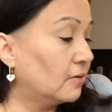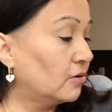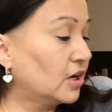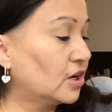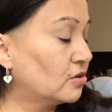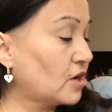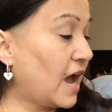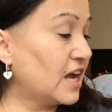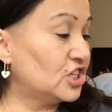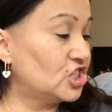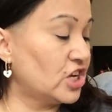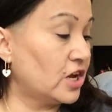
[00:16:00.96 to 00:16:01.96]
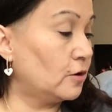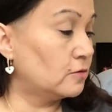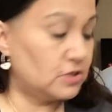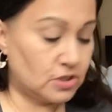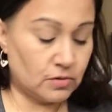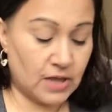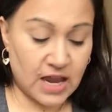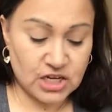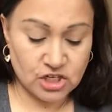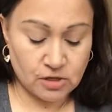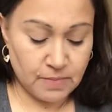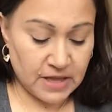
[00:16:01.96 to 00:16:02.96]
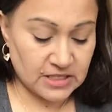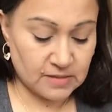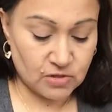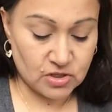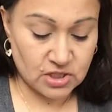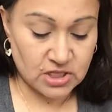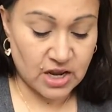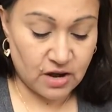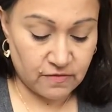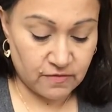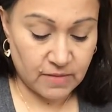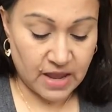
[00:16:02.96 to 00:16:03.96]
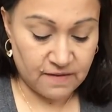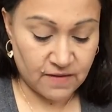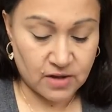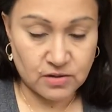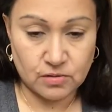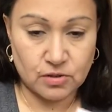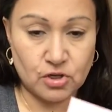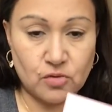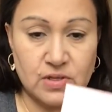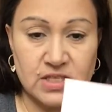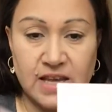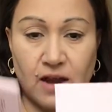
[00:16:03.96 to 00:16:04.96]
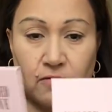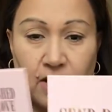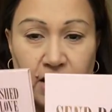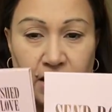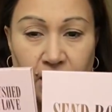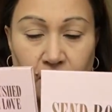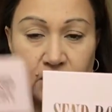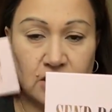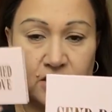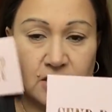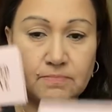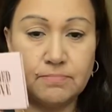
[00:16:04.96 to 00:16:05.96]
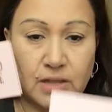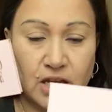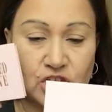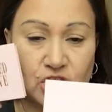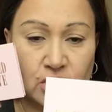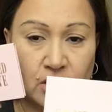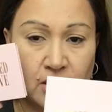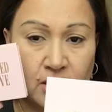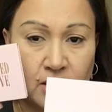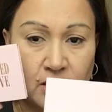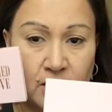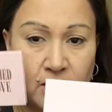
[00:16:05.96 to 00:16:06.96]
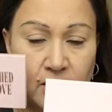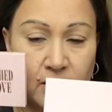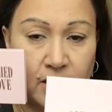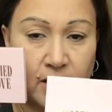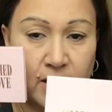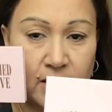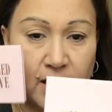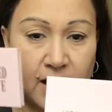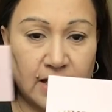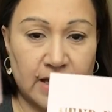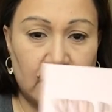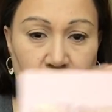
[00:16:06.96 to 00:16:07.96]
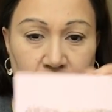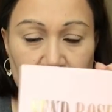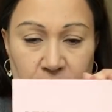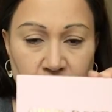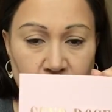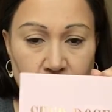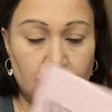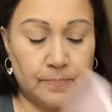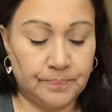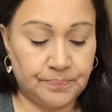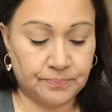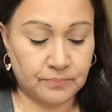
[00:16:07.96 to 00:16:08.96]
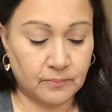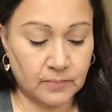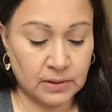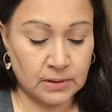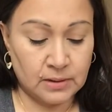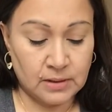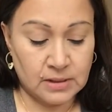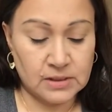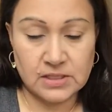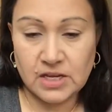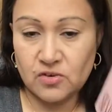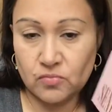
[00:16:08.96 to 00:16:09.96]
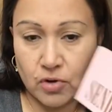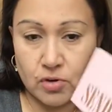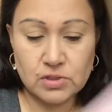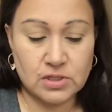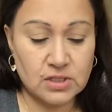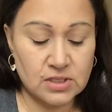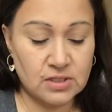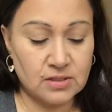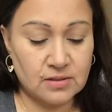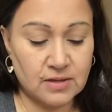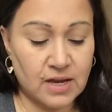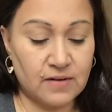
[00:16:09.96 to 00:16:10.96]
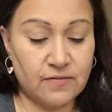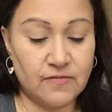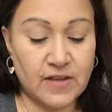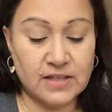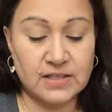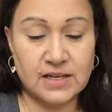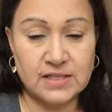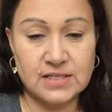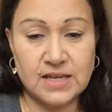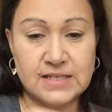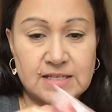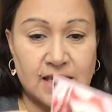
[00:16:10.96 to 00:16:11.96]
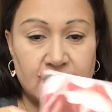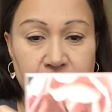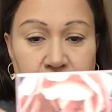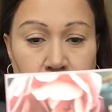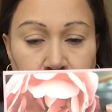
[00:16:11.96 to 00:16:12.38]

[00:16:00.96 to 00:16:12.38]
eyeshadow. So the eyeshadow palettes I'm using today are from AVON. They're the new ones out right now. This is a blush and highlighter, and this is the Send Roses kind of Valentine's Day set.